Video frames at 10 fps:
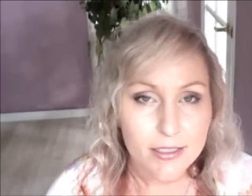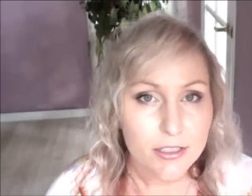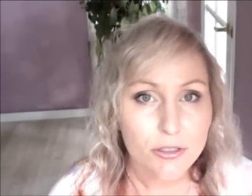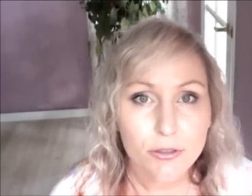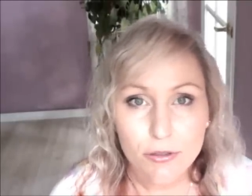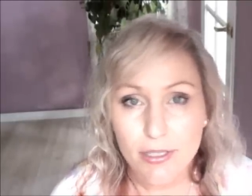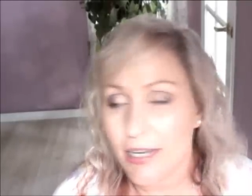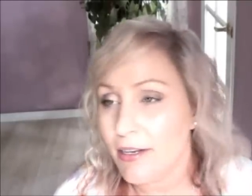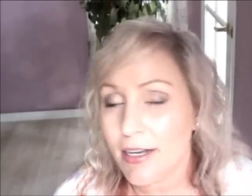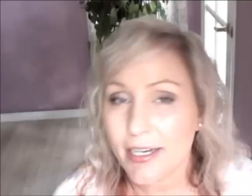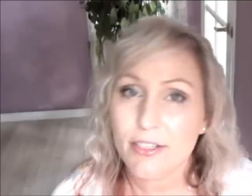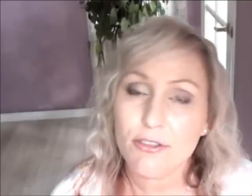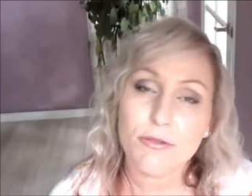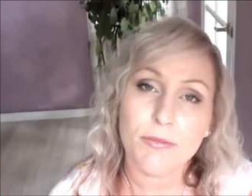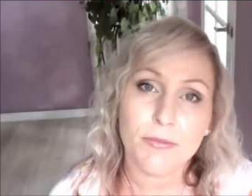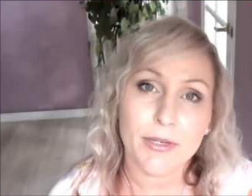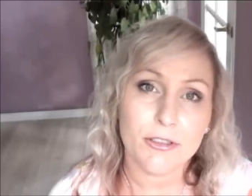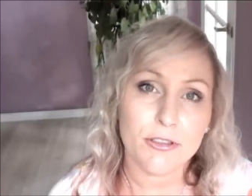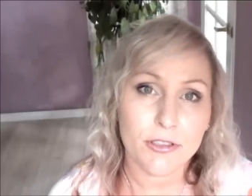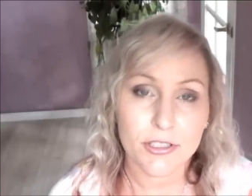So can Archangel
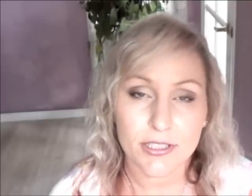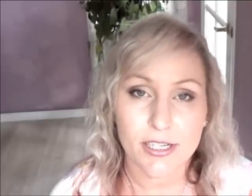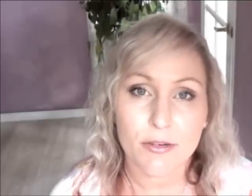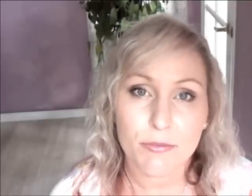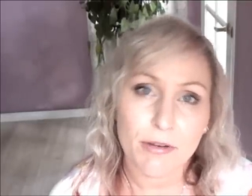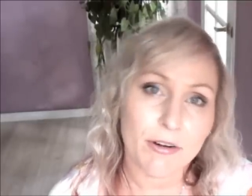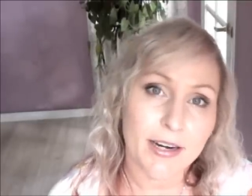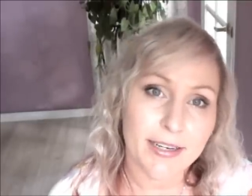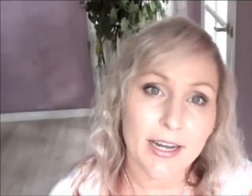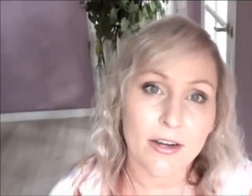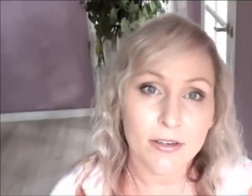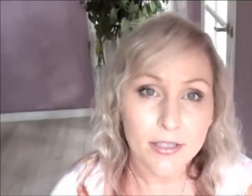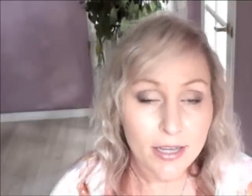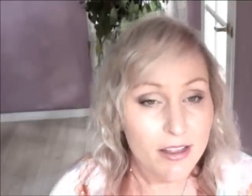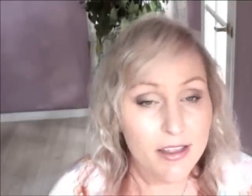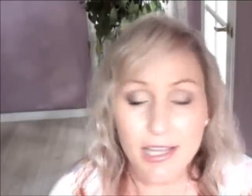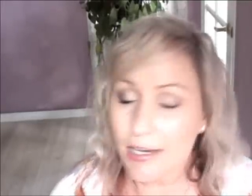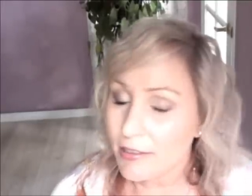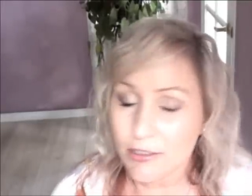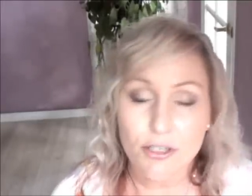Metatron just help me right now?
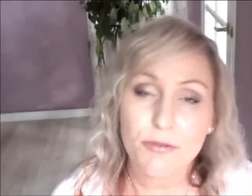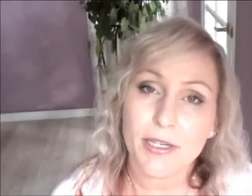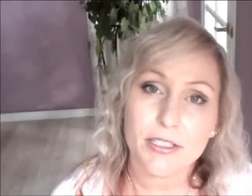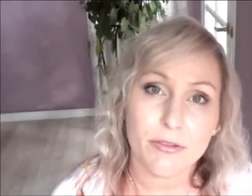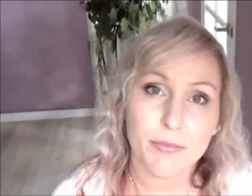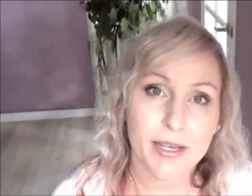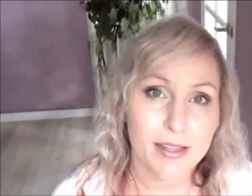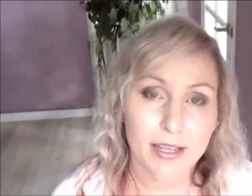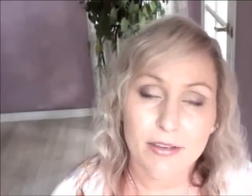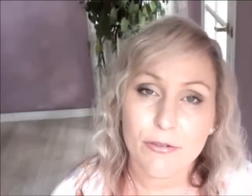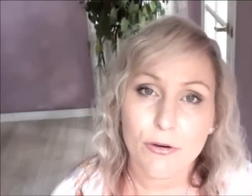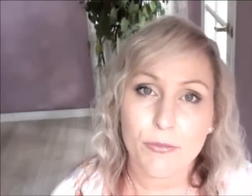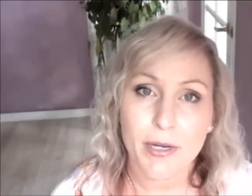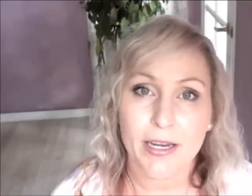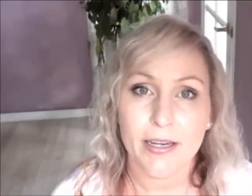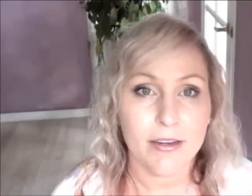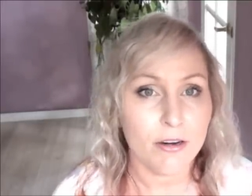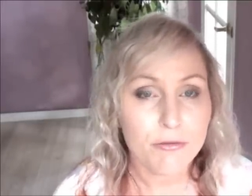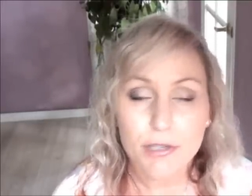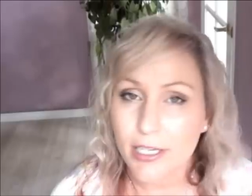Thanks so much for being there for me.
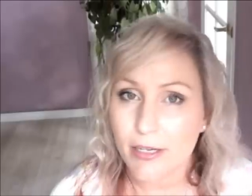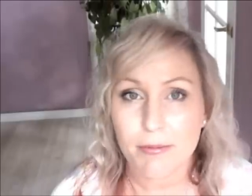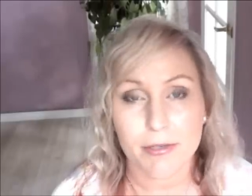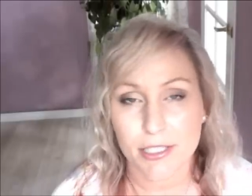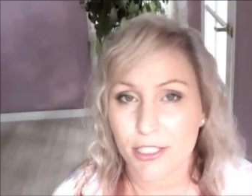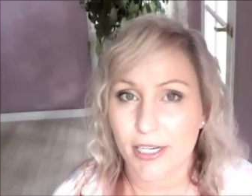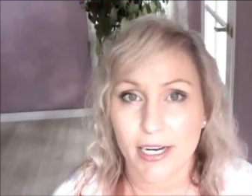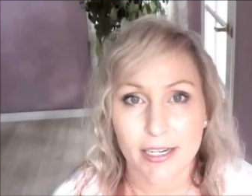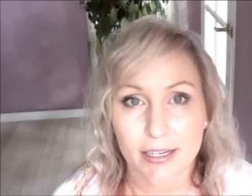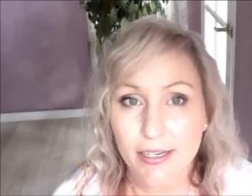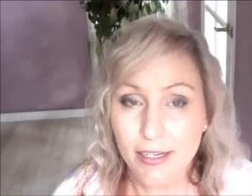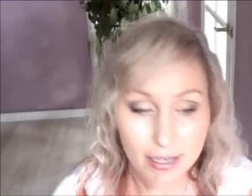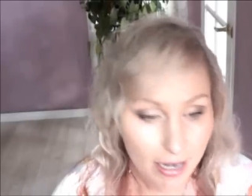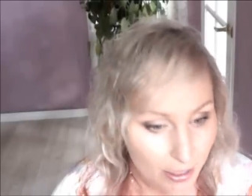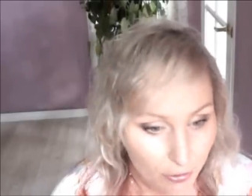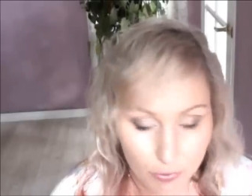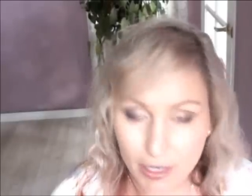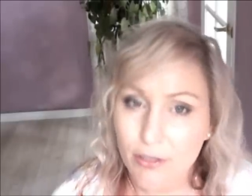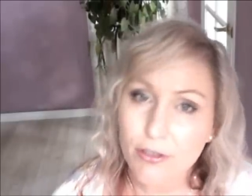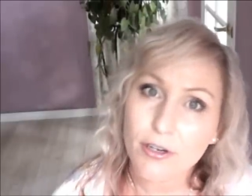I really appreciate it. And
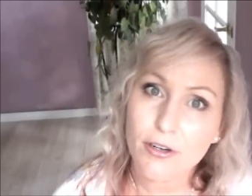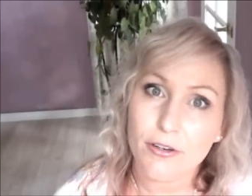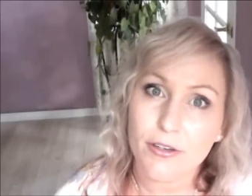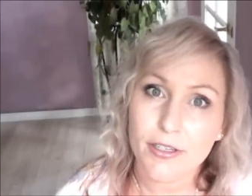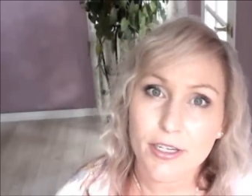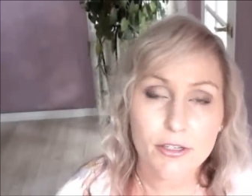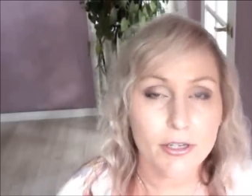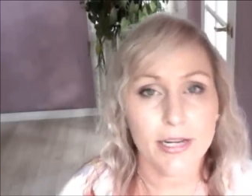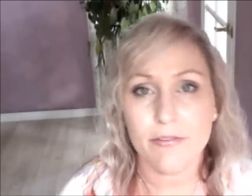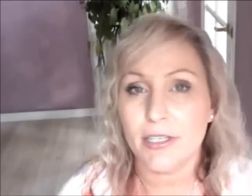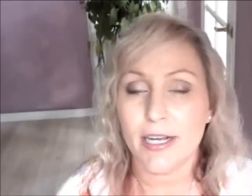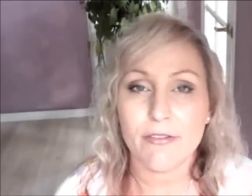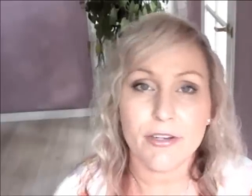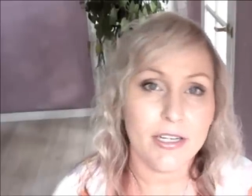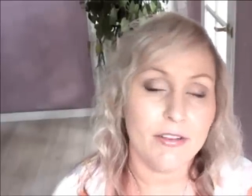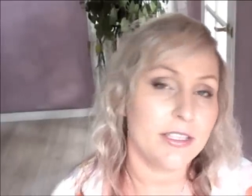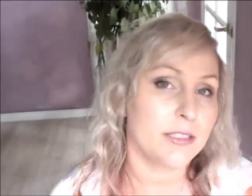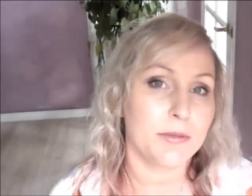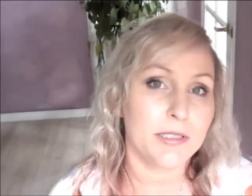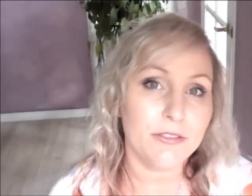away you go. You don't have to have anything
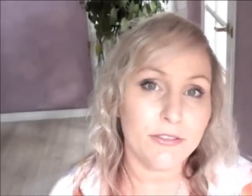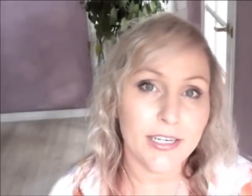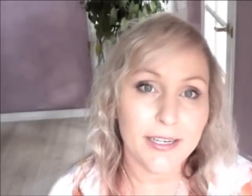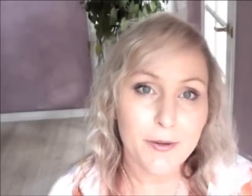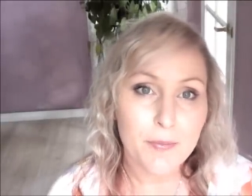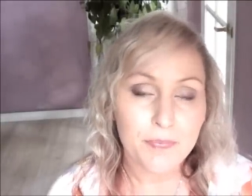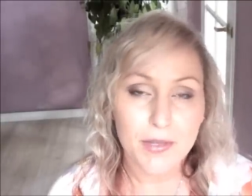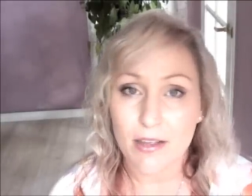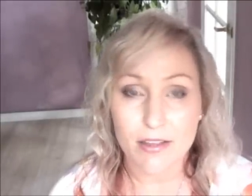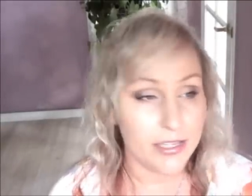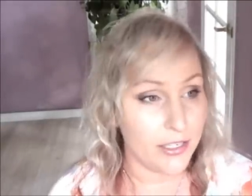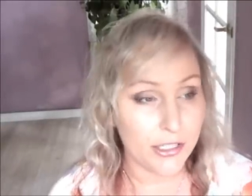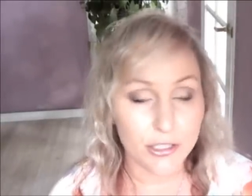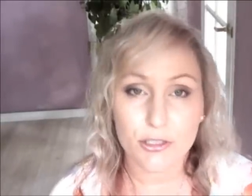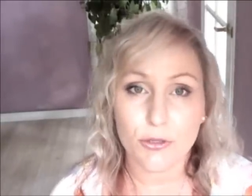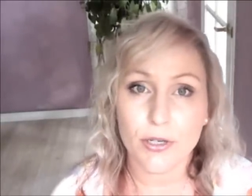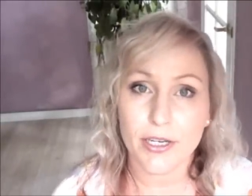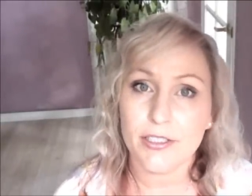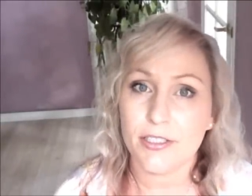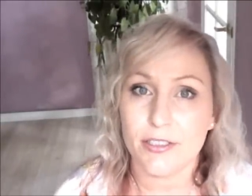specific, other than you're just
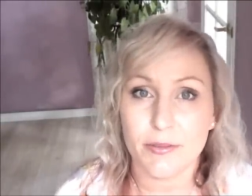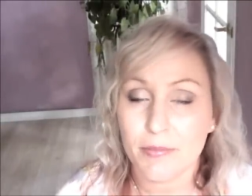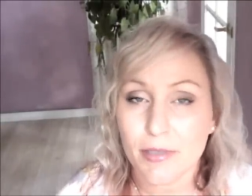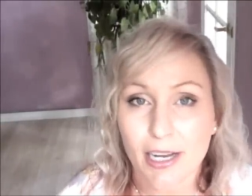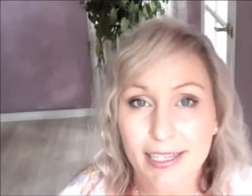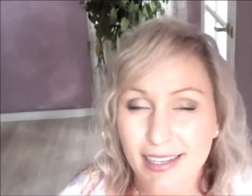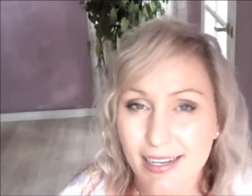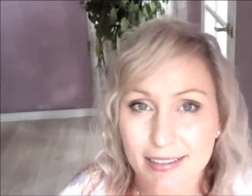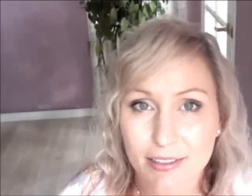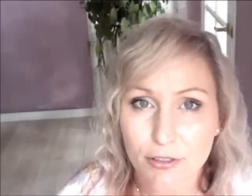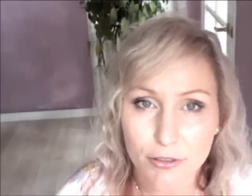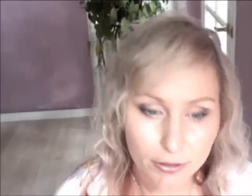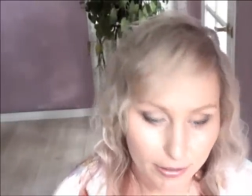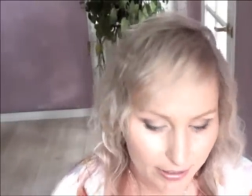talking to them like that, you know.